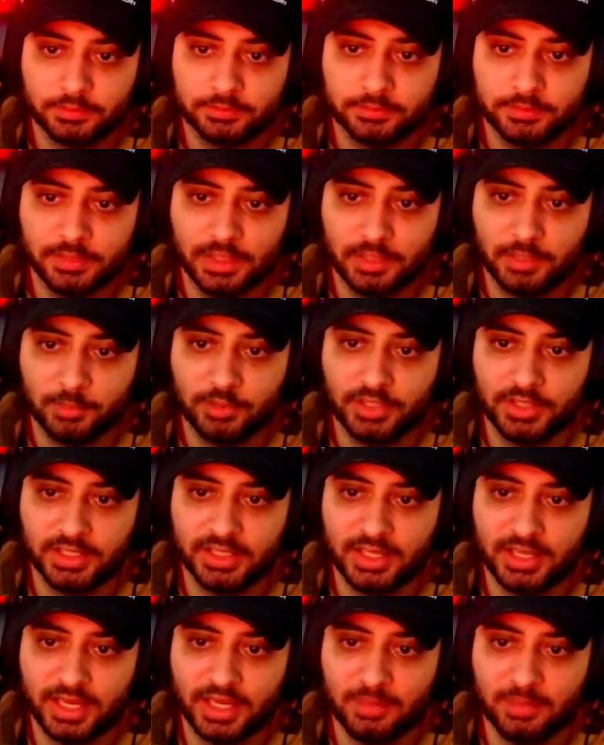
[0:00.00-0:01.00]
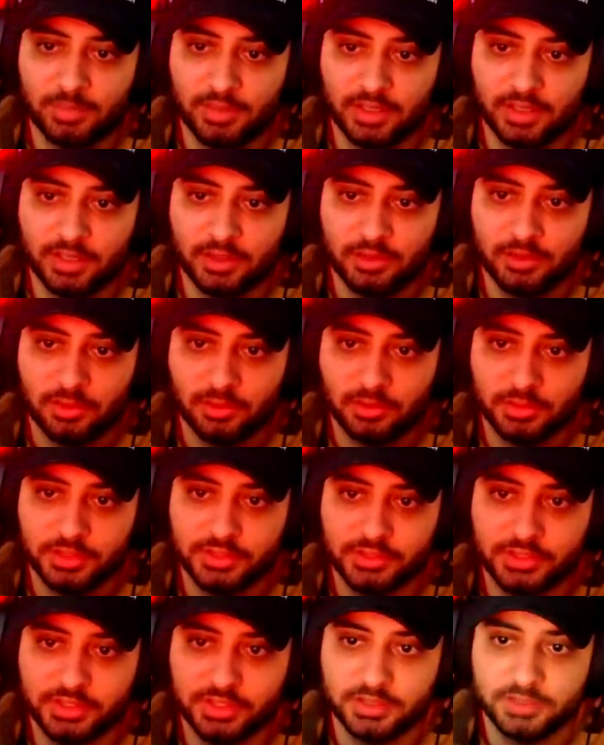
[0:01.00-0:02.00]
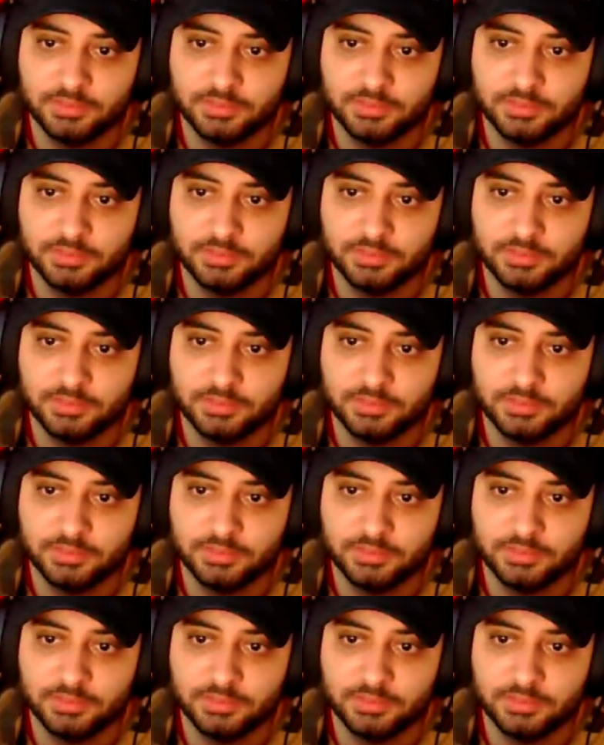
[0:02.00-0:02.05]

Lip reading: Damn, look at the gameplay. Holy shit.